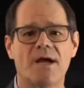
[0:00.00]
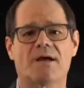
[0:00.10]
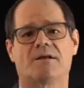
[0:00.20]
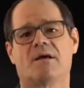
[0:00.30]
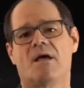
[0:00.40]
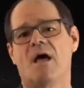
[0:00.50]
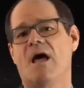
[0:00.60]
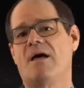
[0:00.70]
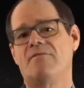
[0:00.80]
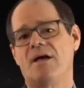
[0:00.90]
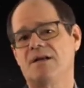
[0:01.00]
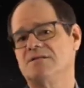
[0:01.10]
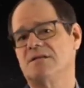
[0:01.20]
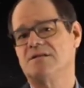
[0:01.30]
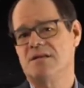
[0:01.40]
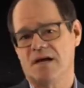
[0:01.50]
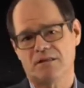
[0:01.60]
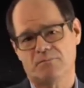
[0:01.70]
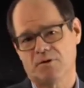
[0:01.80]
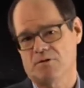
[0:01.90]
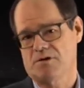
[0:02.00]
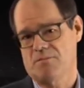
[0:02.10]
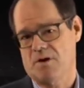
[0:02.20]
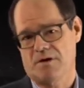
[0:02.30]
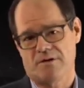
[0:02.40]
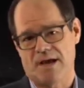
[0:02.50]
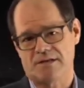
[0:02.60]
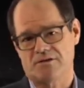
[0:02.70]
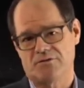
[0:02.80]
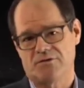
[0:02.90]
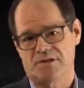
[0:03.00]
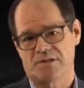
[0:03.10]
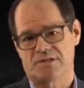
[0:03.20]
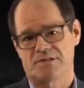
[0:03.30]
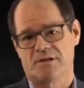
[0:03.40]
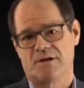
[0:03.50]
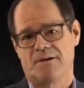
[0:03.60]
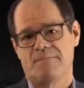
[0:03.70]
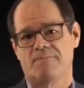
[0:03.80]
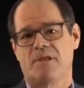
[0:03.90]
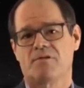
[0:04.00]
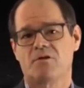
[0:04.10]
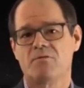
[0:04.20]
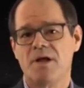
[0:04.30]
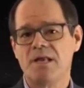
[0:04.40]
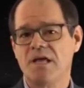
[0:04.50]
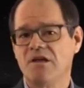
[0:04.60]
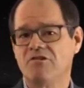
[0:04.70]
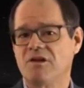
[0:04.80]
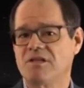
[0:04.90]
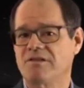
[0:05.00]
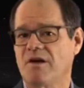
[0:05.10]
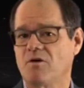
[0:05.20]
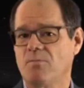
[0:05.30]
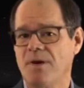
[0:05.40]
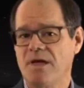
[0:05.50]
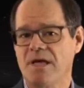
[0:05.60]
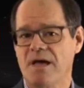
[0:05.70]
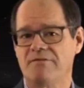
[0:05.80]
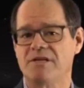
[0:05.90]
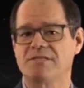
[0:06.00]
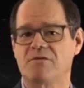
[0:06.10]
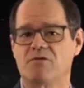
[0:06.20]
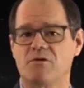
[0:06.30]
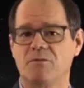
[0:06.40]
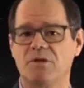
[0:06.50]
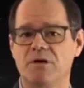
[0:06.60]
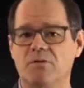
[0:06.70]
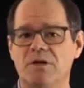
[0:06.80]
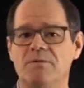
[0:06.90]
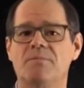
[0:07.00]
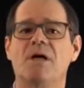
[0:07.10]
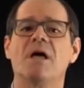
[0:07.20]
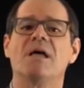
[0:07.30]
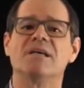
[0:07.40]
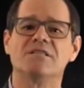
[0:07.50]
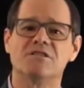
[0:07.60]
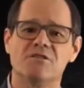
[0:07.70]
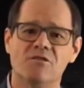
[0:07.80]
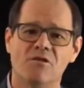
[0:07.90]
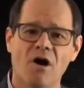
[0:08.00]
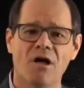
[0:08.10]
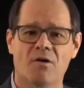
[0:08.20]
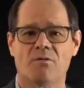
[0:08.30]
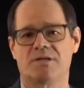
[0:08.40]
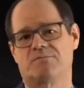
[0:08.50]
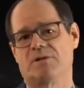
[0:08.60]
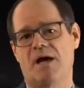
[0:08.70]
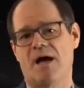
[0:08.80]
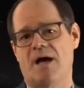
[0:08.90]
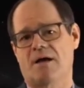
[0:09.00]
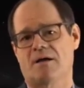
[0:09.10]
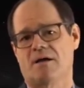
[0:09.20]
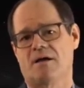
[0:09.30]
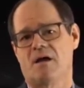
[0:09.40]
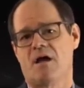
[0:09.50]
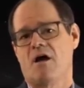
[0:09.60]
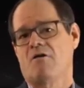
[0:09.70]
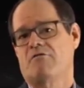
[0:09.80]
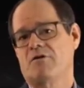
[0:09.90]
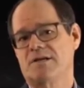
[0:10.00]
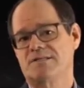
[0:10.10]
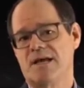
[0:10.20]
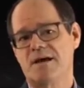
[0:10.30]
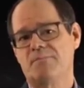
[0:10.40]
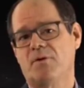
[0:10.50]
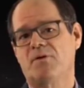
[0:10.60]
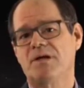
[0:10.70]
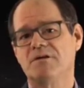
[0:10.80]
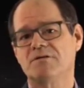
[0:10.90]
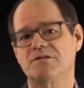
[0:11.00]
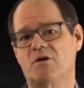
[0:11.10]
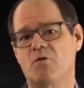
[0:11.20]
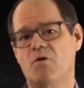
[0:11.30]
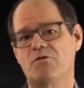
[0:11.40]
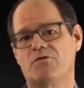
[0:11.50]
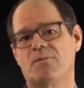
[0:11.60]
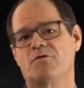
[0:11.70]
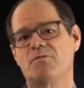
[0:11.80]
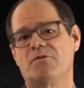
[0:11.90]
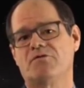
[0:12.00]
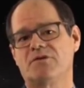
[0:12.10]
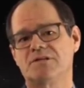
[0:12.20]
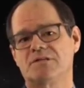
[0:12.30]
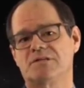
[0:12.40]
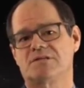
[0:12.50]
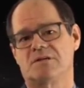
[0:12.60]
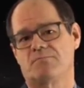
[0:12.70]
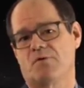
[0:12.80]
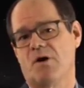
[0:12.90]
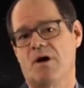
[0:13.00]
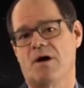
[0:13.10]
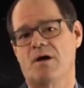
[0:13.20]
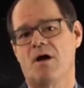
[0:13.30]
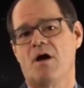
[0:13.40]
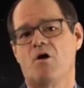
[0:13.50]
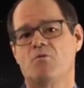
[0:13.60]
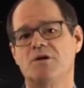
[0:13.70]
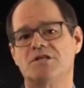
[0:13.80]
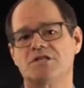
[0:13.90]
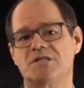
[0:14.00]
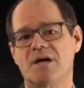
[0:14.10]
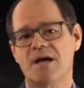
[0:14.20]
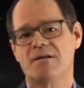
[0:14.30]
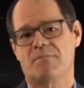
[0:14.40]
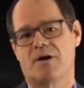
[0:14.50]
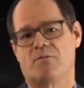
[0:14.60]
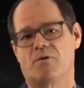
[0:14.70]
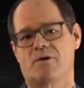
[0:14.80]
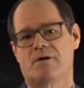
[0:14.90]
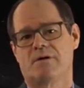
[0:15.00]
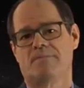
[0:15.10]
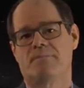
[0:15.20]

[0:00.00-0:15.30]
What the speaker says: correct, and that is a death blow to modern astrophysics. The radiation inside opaque cavities at thermal equilibrium is not always black. For example, here is a quote from a group of physicists in Prague which cite my work.